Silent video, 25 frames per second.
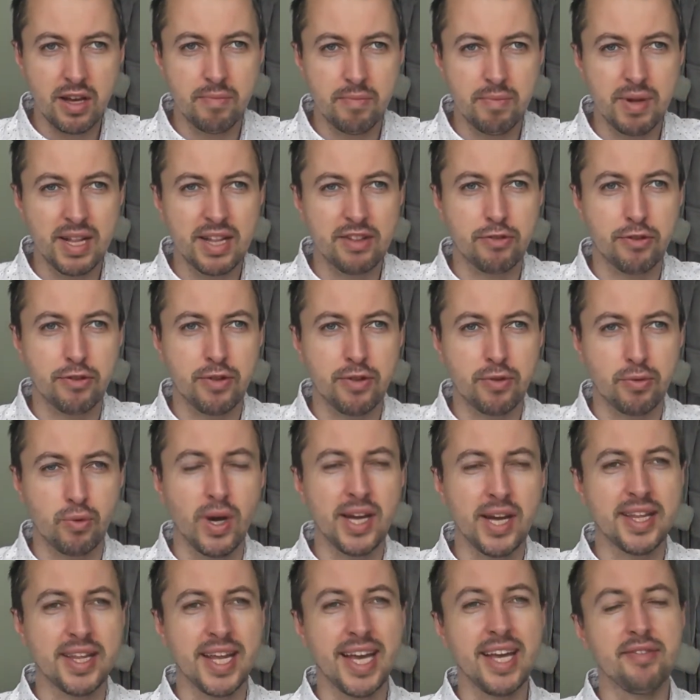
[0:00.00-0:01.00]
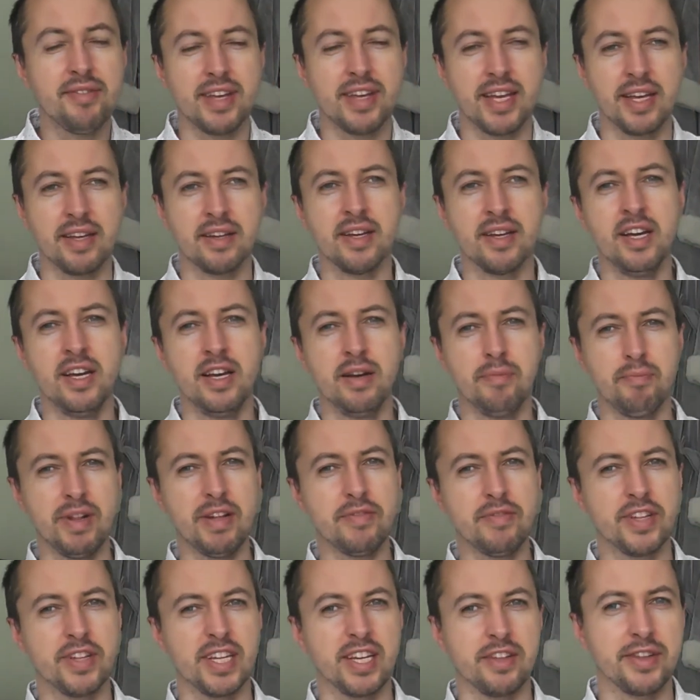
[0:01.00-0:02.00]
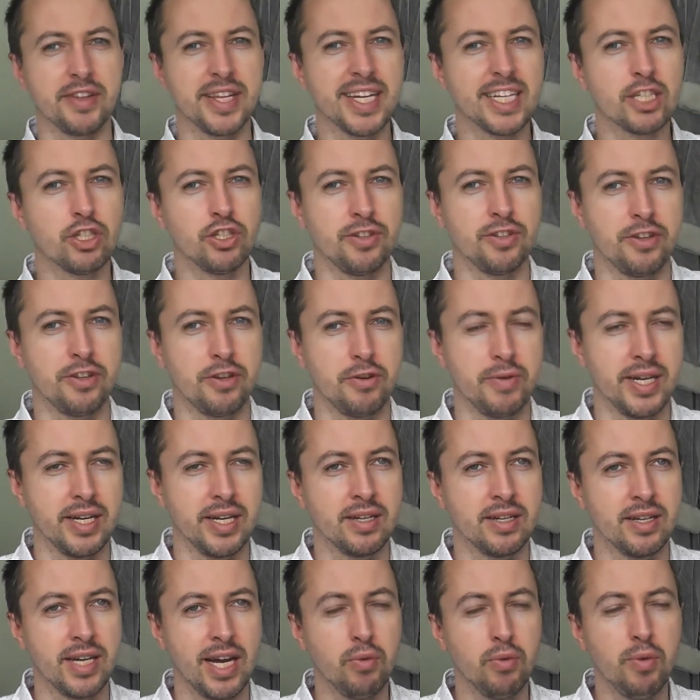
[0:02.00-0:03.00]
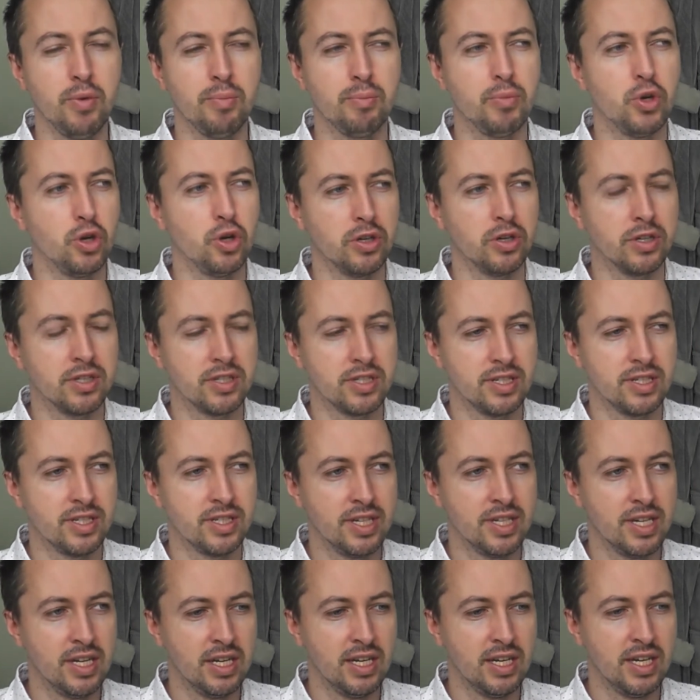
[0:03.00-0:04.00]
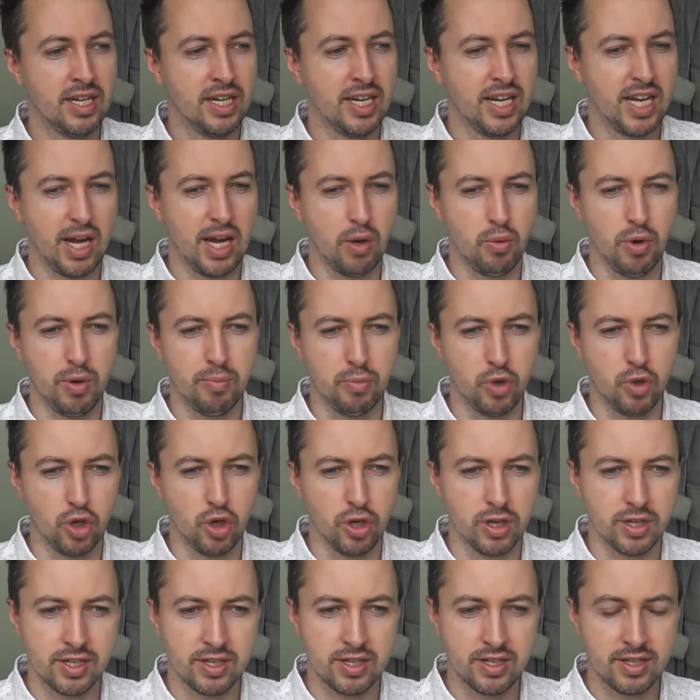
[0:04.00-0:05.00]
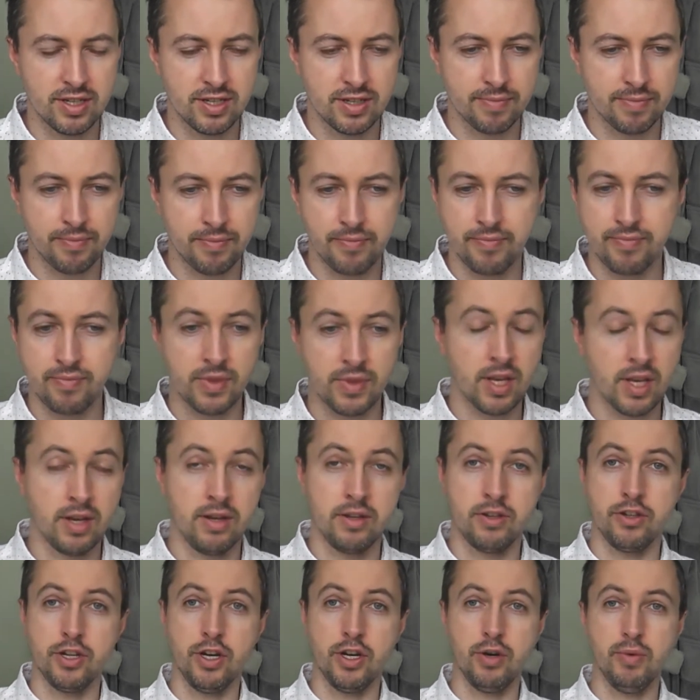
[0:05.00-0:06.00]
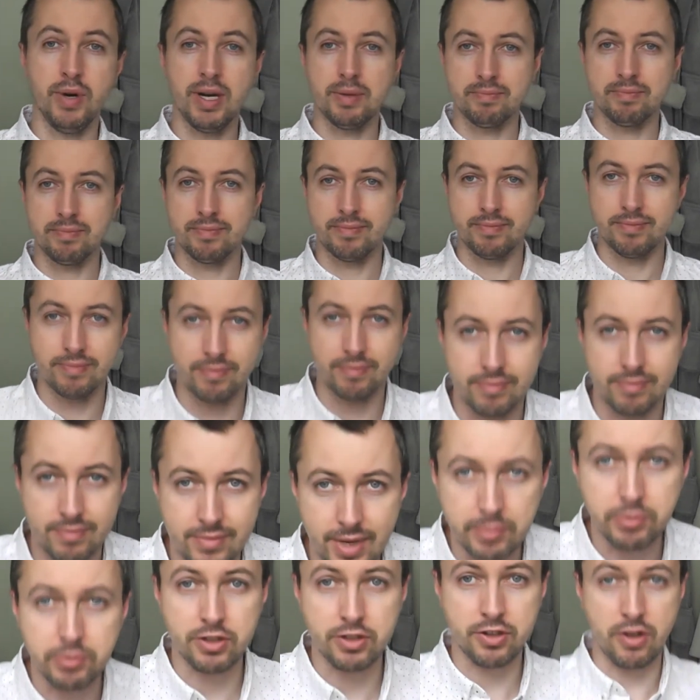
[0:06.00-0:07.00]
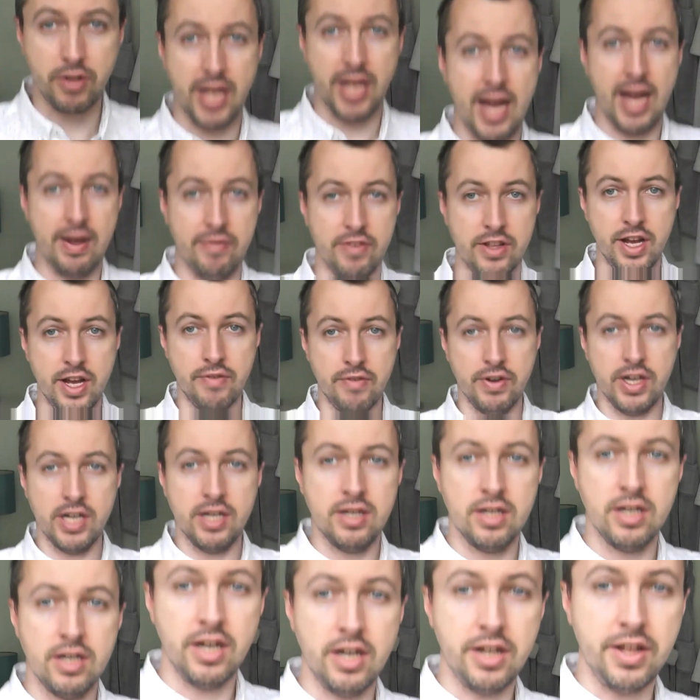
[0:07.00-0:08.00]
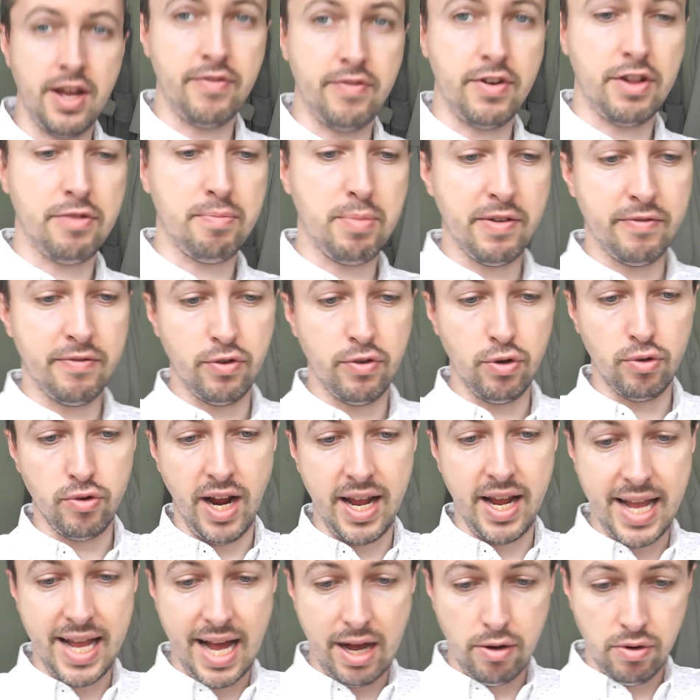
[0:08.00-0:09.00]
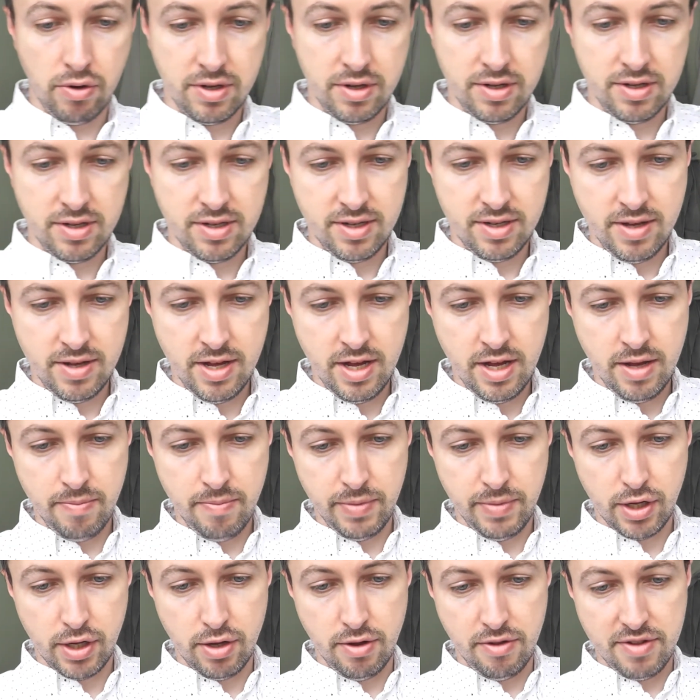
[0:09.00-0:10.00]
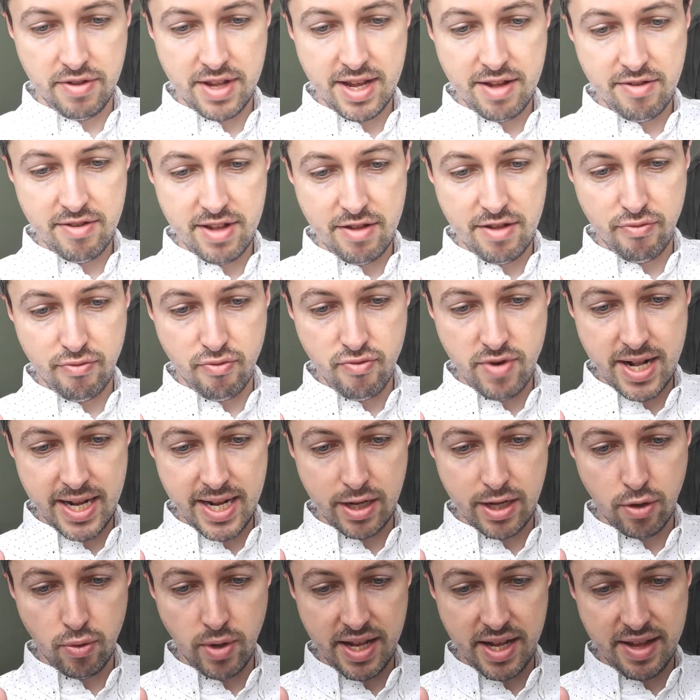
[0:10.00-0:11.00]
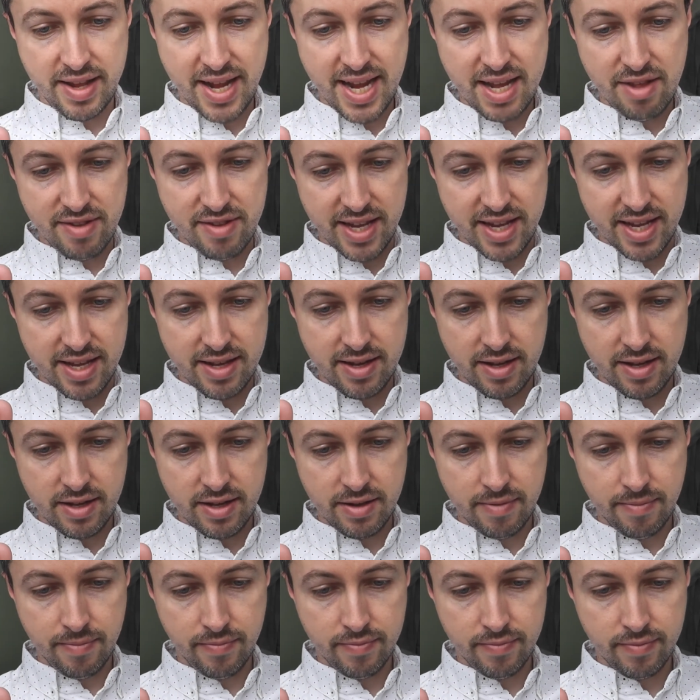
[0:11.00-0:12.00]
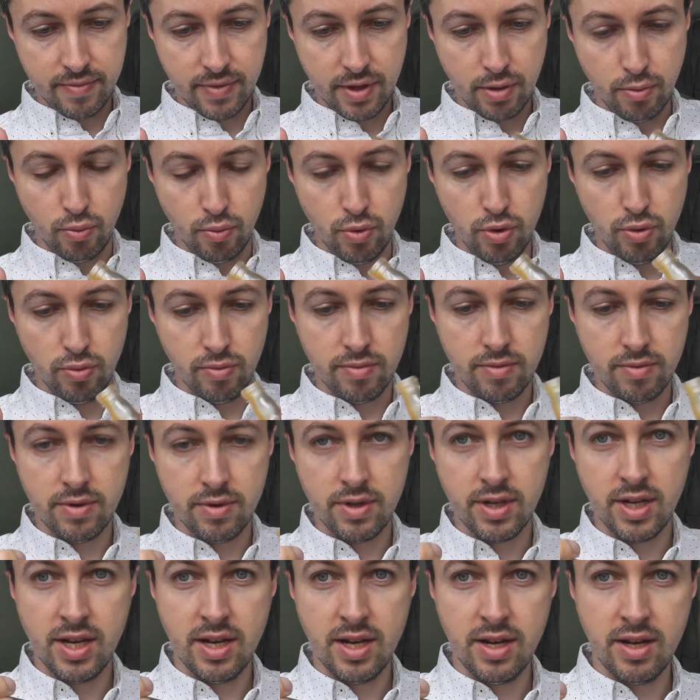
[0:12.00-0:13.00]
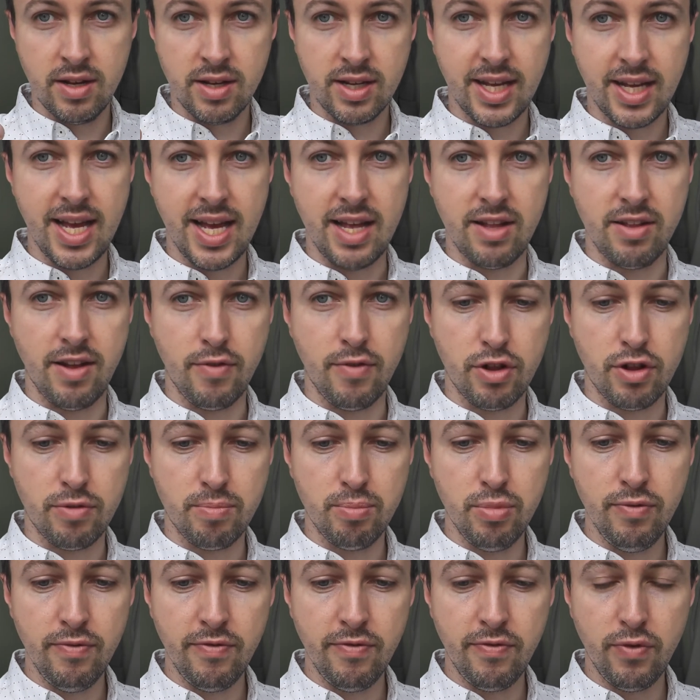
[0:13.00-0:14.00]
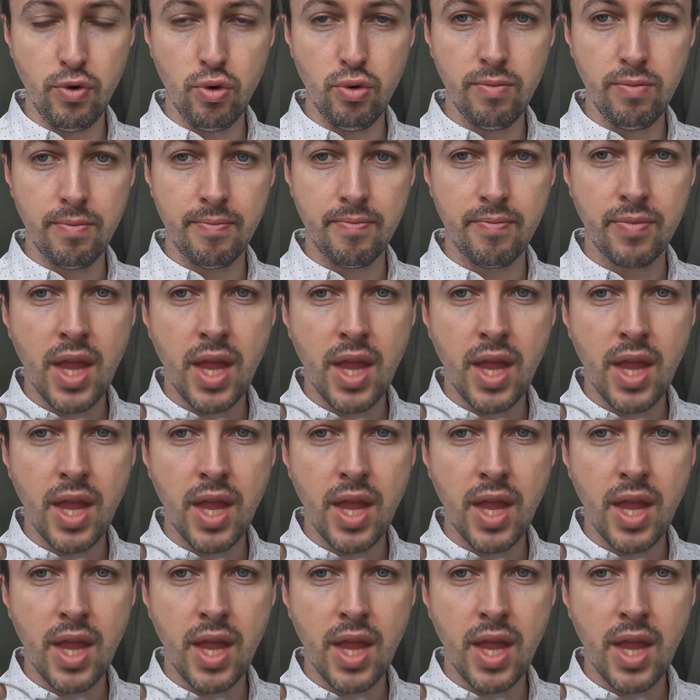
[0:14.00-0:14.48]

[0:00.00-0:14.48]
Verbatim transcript: But it's quite tasty. Bit of an addiction to it. I want more. I want more. You know what? I'm just going to have another another spoonful right now because this is really quite tasty. Oh, Okay, another spoonful.